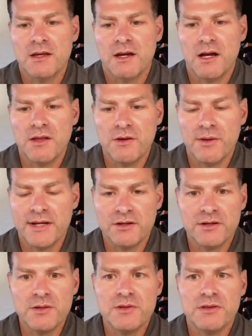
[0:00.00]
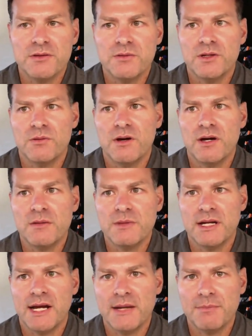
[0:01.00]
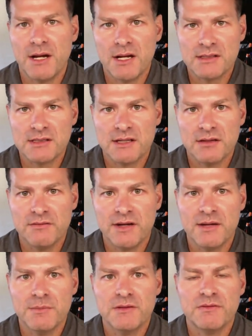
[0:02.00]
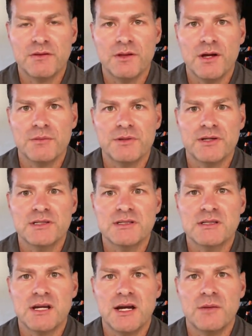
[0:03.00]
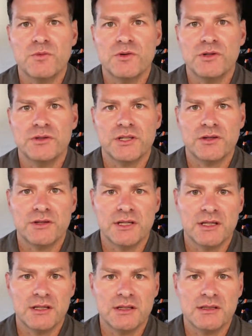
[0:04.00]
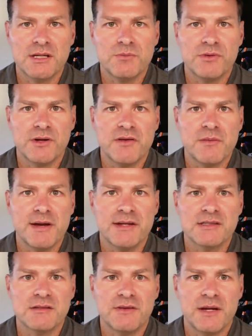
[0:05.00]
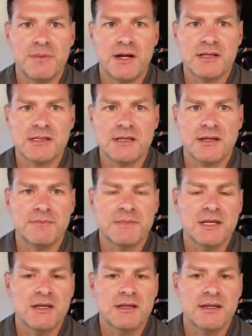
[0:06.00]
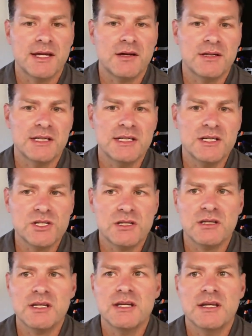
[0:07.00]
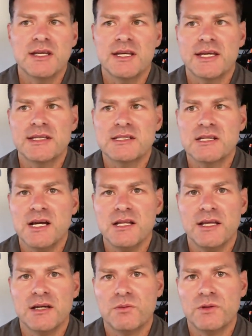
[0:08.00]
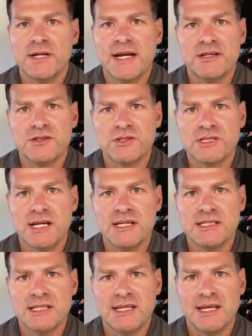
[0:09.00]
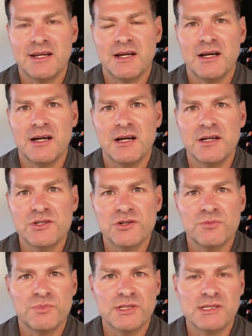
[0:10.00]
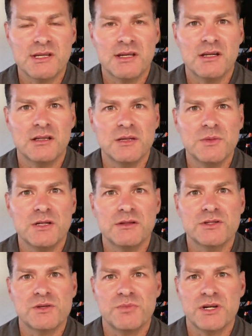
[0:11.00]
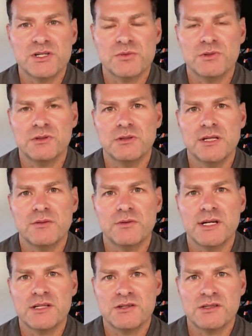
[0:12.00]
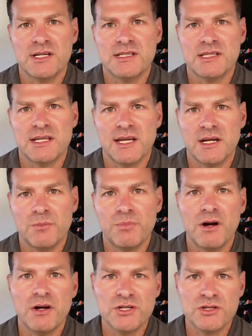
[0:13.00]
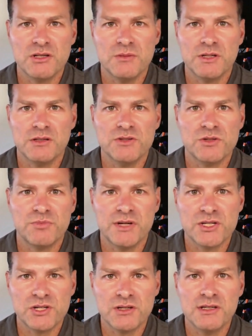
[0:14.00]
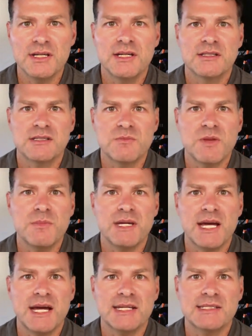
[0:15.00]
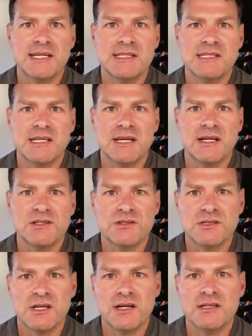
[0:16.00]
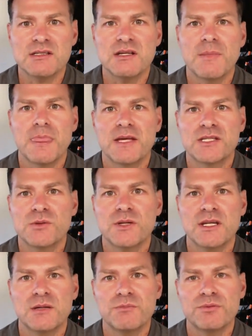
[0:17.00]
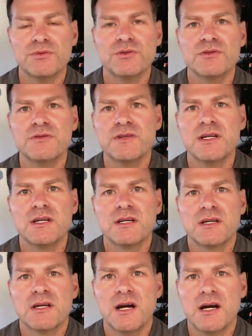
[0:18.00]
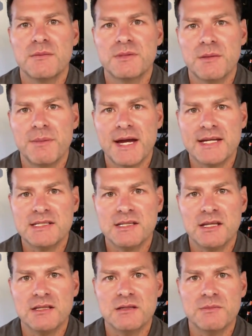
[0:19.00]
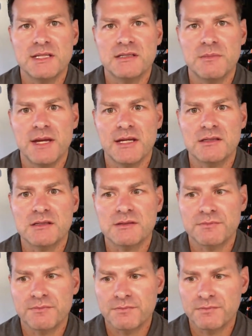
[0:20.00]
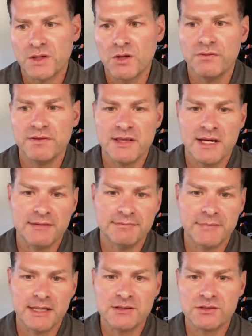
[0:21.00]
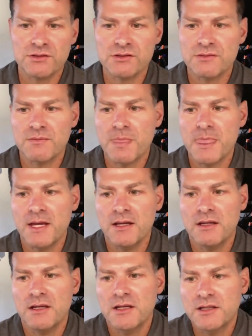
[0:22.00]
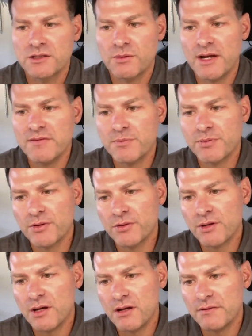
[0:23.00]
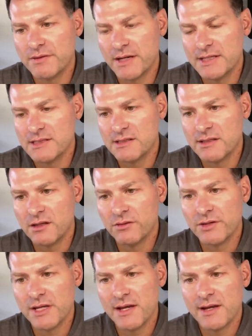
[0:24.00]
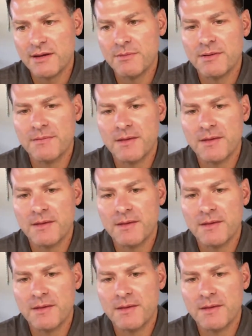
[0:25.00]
although I agree with you, we don't want to be in a hypoxic environment for long periods of time. We're only creating temporary bouts of hypoxia. Now, in addition, it's not like we're exercising at 100% limb occlusion pressure. We're exercising at a partial limb occlusion pressure to mimic high intensity exercise so we can improve capacity to meet demands. Hopefully that answers. Do I have a protocol for ACL rehab?